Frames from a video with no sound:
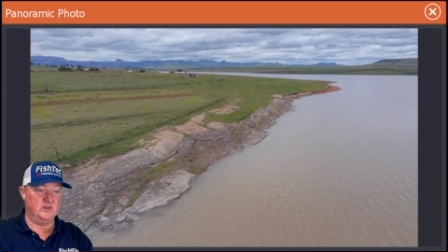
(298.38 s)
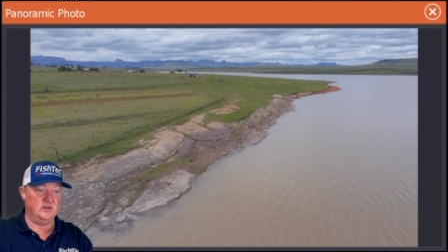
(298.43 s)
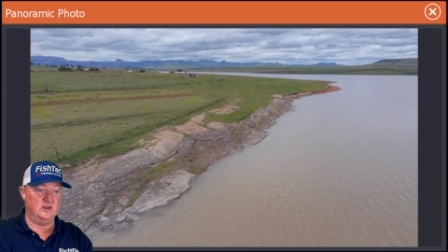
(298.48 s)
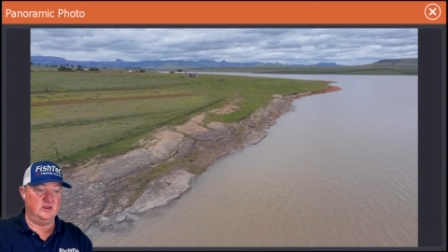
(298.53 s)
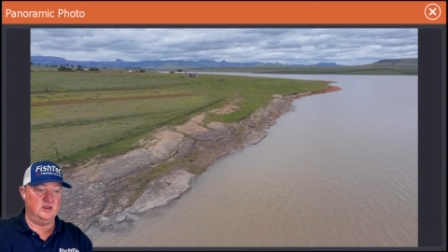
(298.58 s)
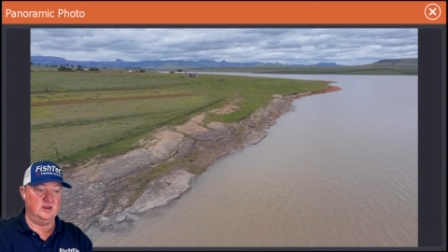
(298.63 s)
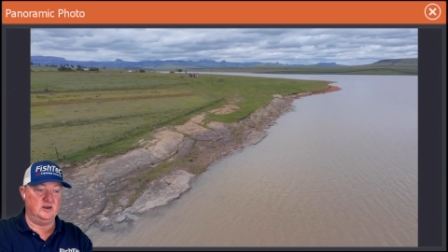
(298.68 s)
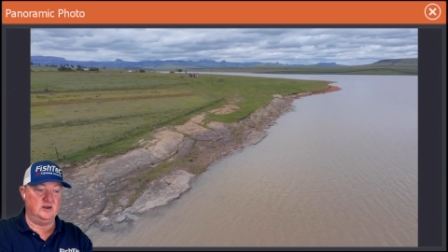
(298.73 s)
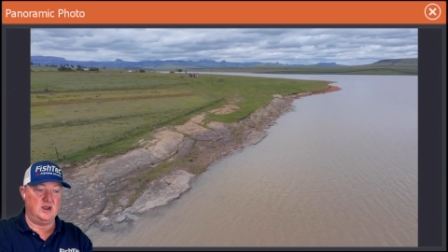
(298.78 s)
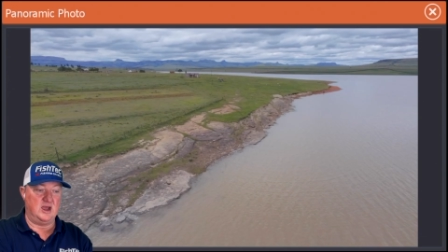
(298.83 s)

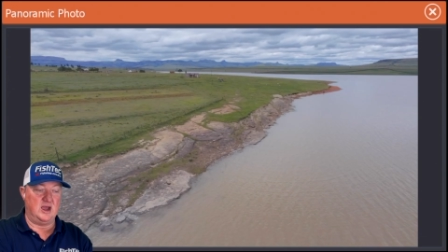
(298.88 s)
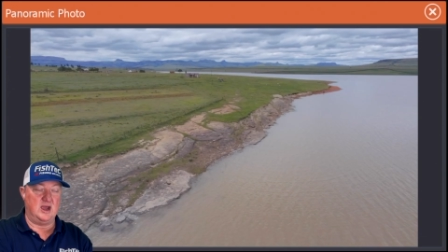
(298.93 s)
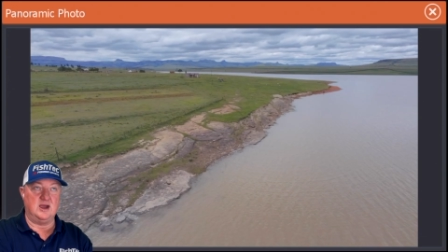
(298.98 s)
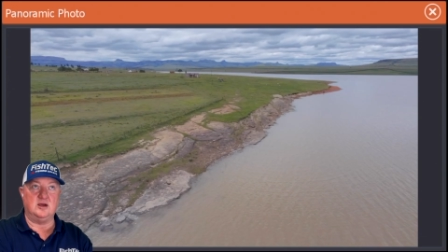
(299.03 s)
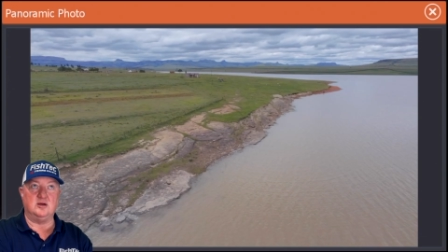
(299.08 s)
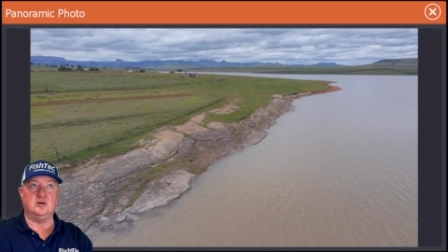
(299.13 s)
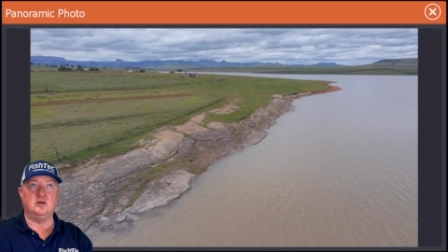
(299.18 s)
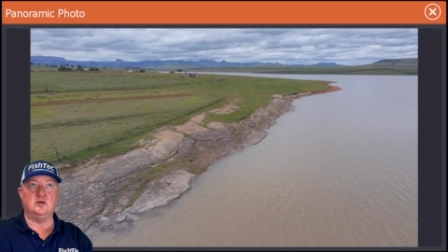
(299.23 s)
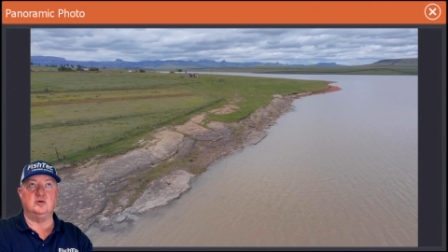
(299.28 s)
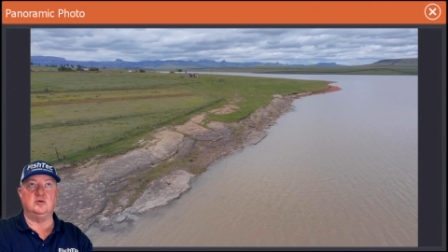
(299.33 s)
In
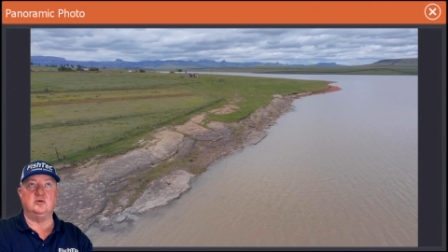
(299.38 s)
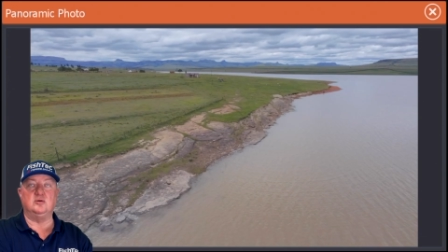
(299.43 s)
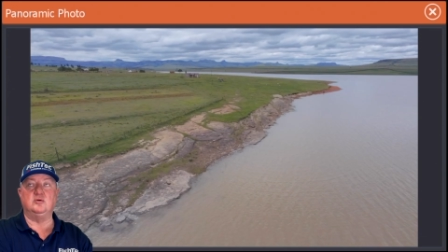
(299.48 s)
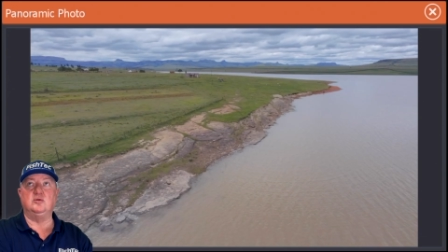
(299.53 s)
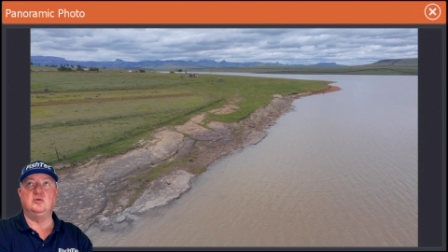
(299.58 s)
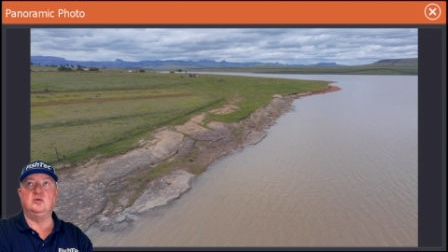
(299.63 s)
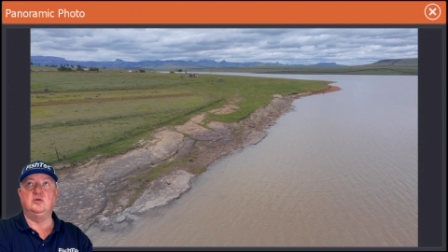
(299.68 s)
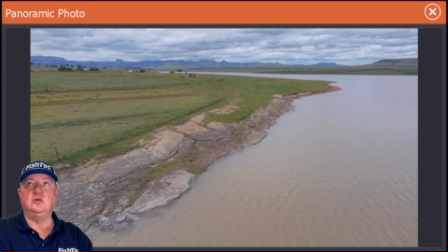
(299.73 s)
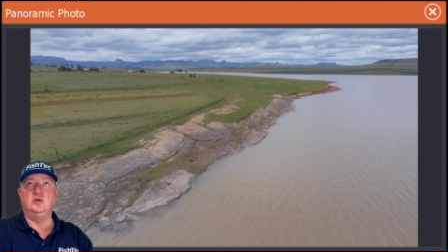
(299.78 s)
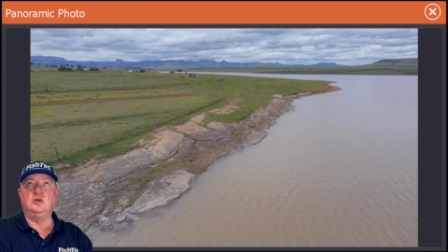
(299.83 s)
our
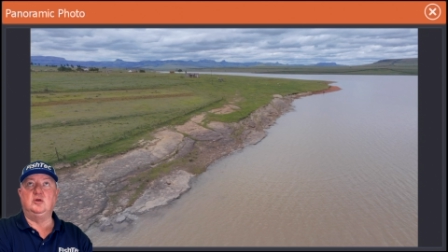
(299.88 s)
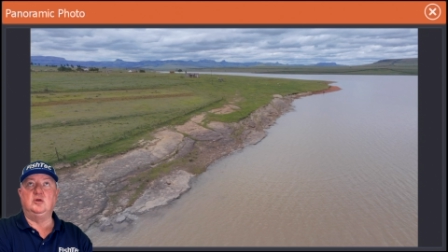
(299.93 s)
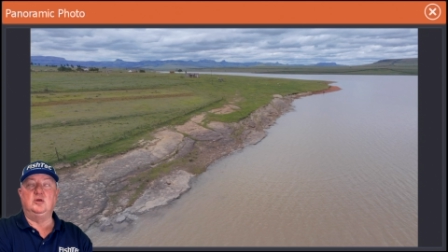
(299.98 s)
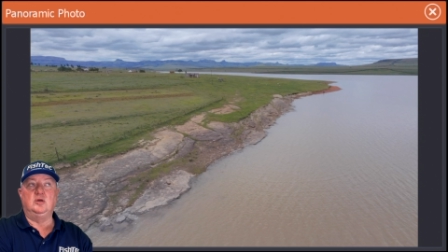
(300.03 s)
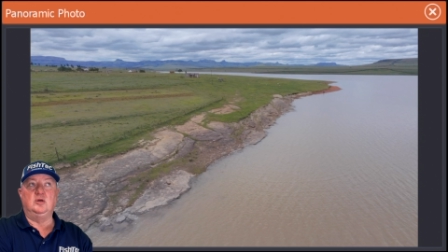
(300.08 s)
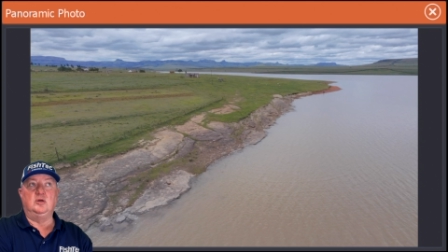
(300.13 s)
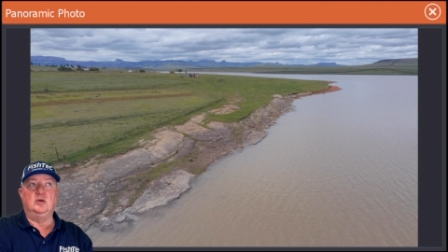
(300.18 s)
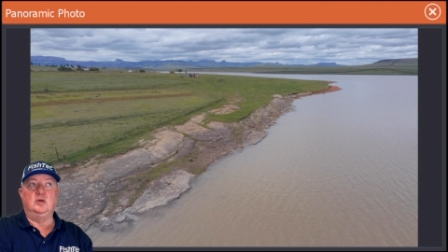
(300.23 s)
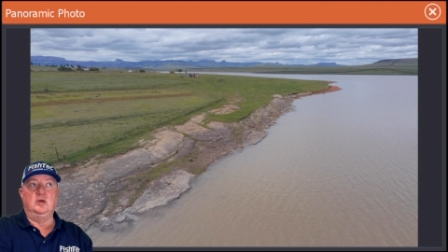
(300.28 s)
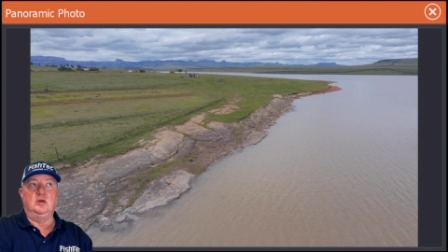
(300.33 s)

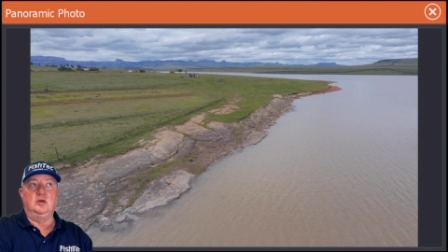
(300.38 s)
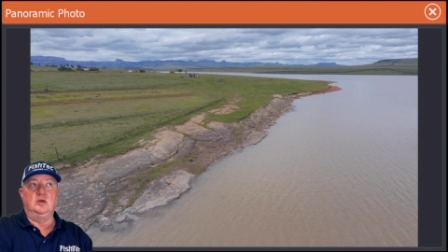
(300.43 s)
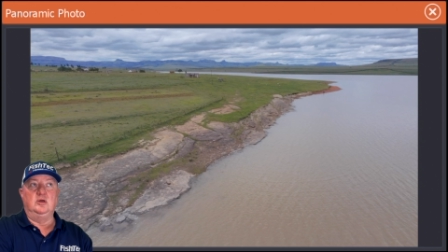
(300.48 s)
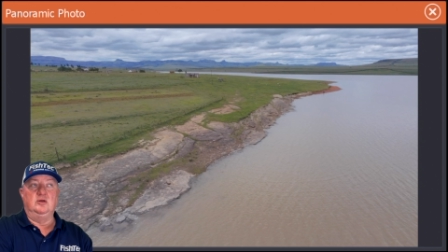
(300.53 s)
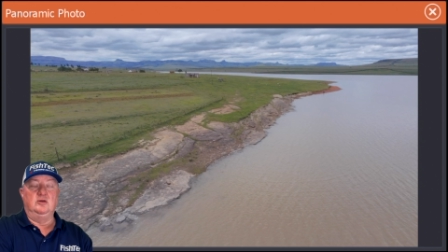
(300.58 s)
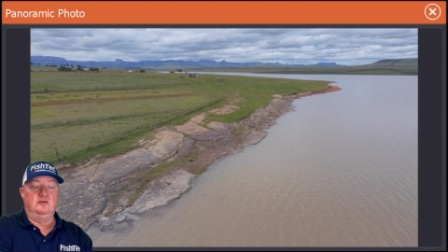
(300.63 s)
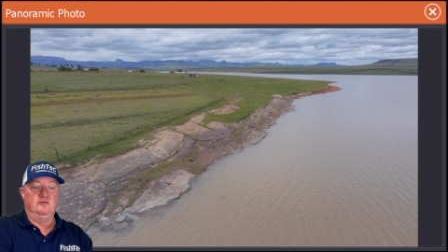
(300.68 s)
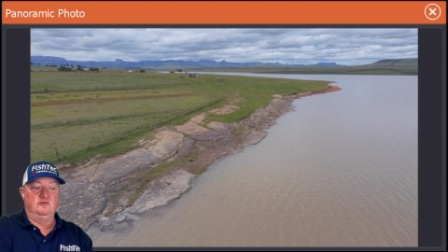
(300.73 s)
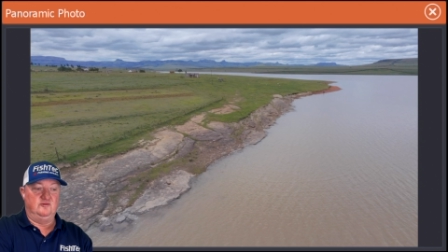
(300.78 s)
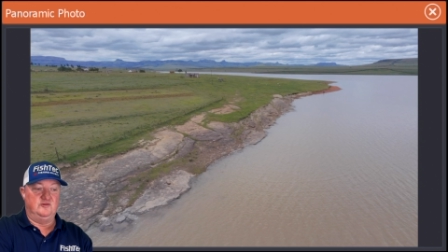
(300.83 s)

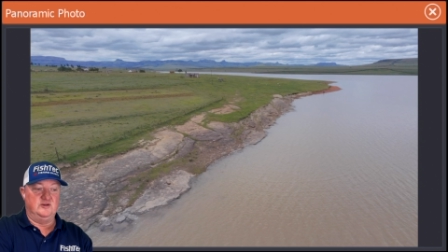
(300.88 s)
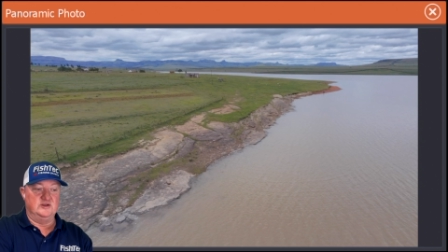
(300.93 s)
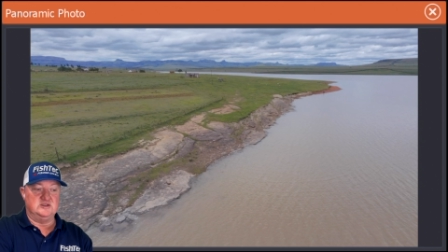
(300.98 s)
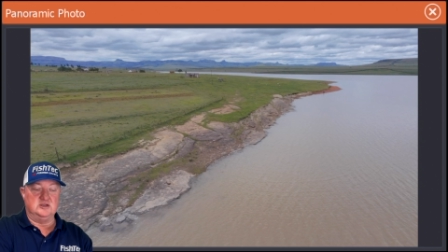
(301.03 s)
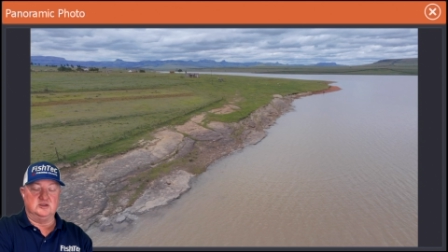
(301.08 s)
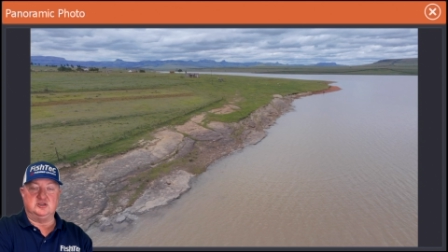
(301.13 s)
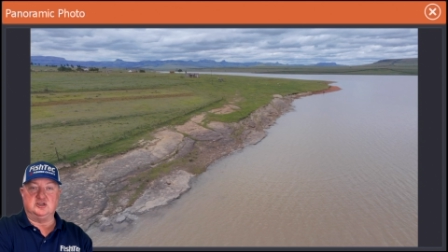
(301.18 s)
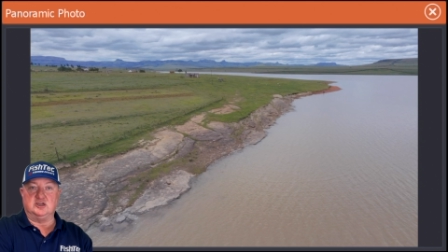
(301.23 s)
visit